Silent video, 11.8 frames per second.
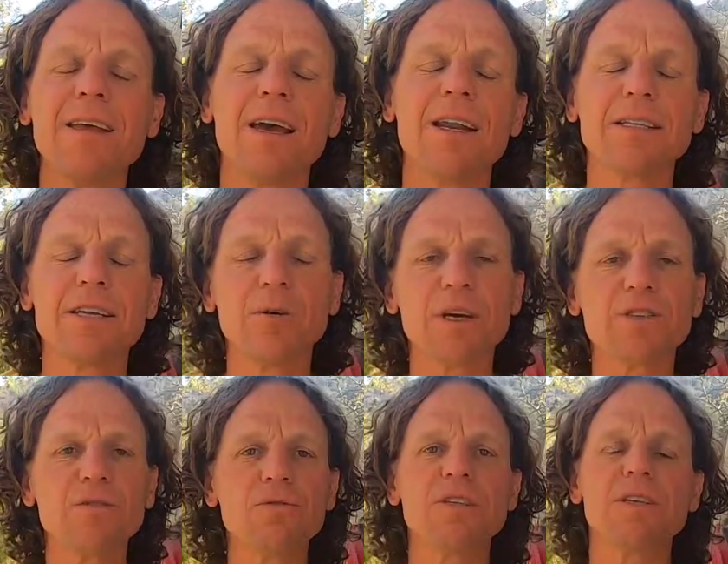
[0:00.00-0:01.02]
And I tell my
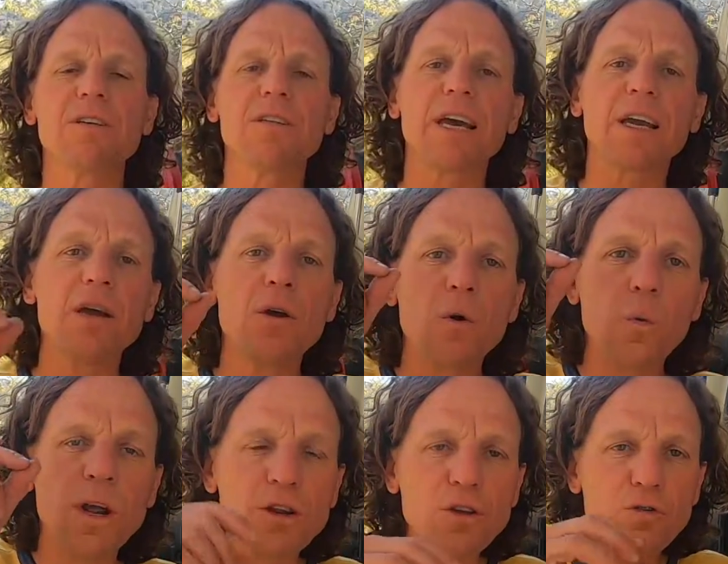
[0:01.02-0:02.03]
students here like
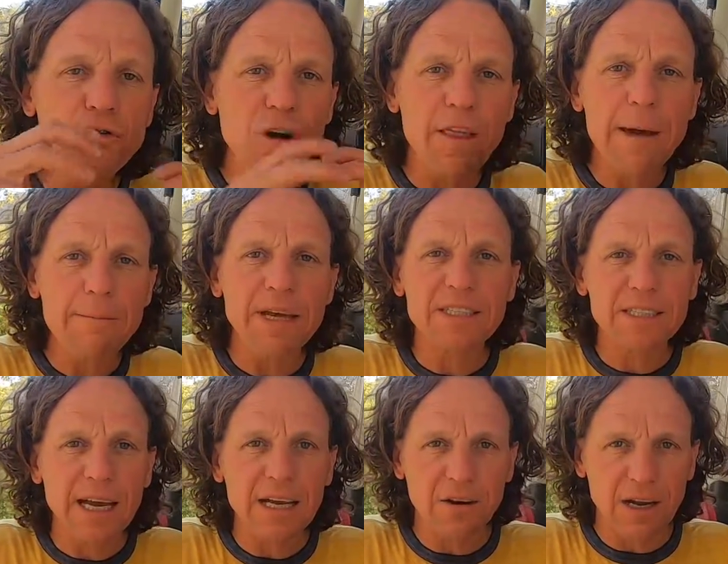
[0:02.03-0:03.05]
when you draw that base
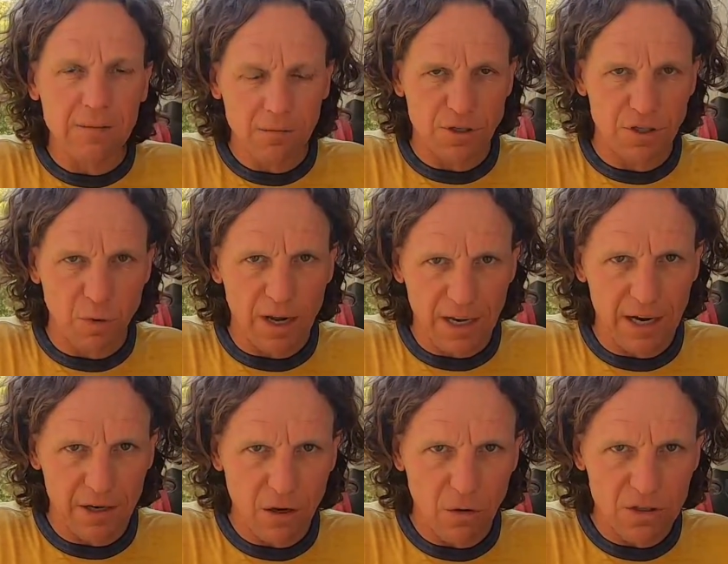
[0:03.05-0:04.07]
diagram, which is why you got
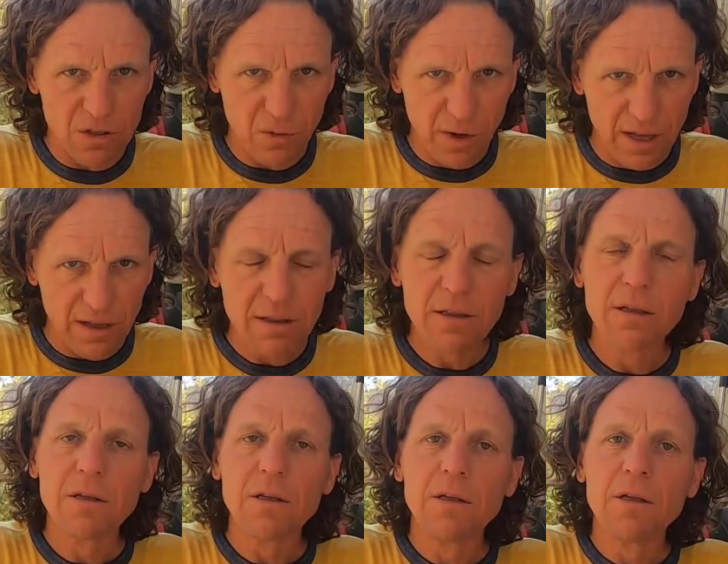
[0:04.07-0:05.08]
to know it so well,
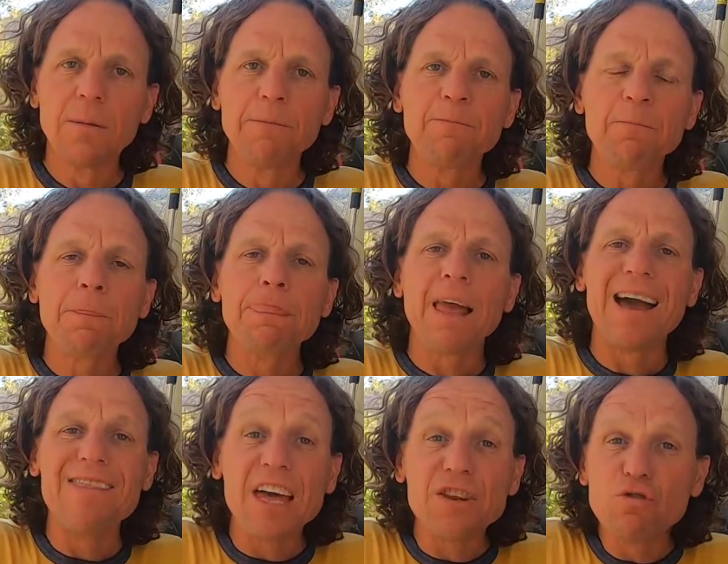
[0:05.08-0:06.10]

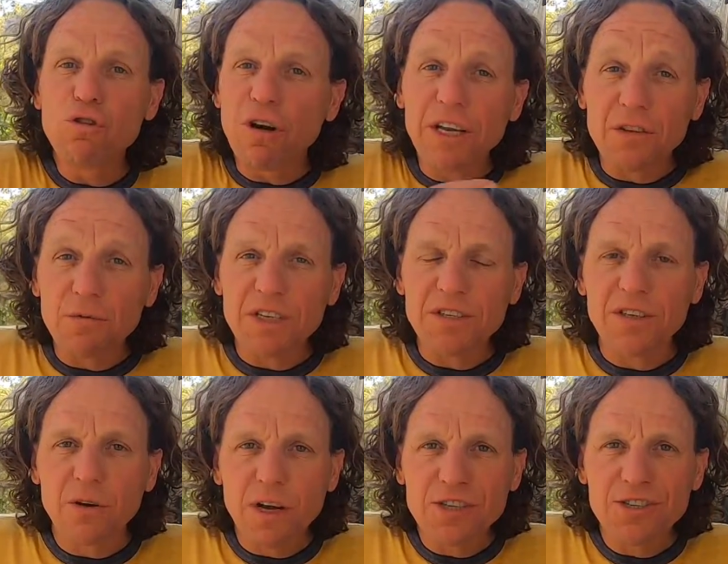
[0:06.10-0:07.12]
and then you look at the rest of the
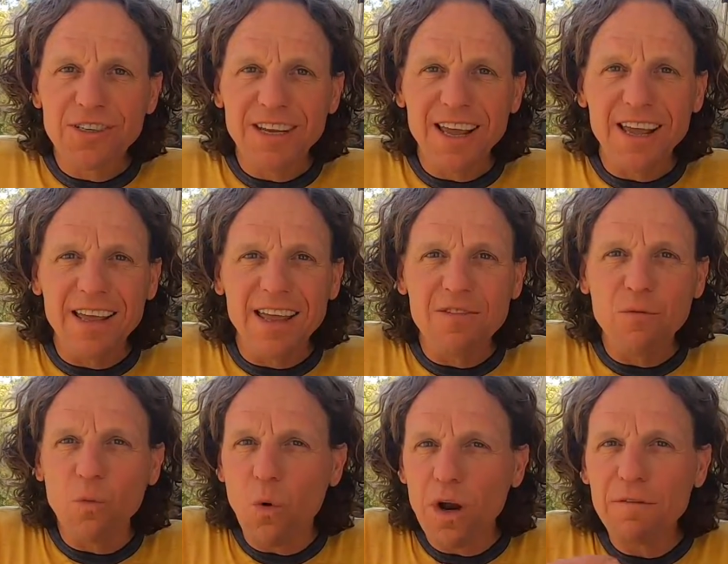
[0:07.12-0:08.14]
question and
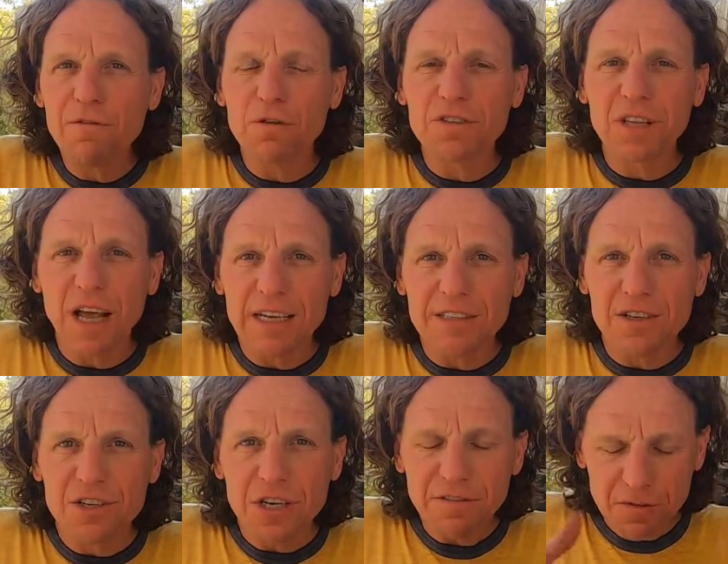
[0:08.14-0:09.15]
one of those lines
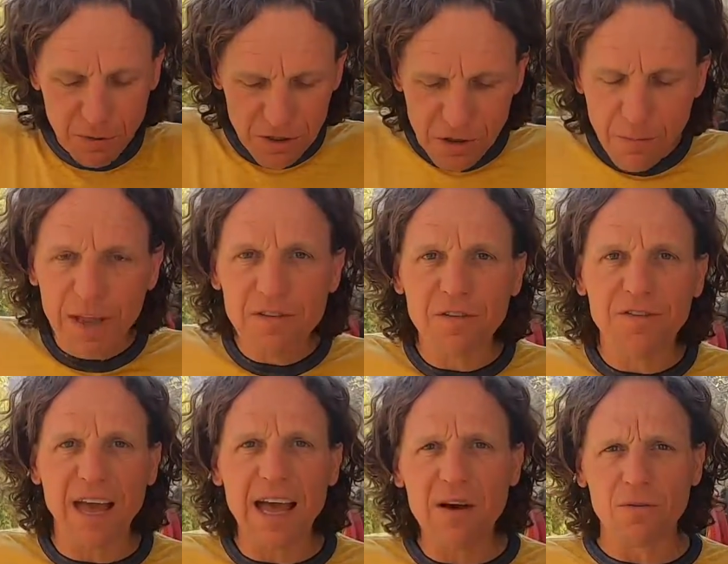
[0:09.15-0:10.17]
shifts, put your pencil
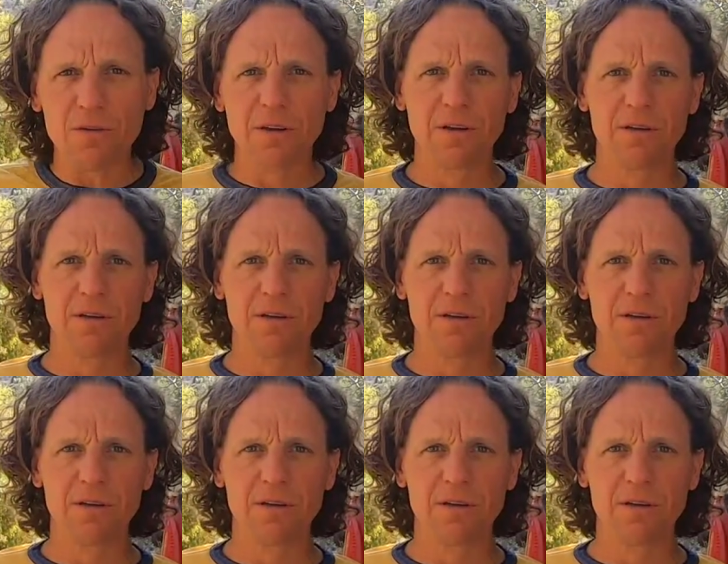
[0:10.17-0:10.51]
down.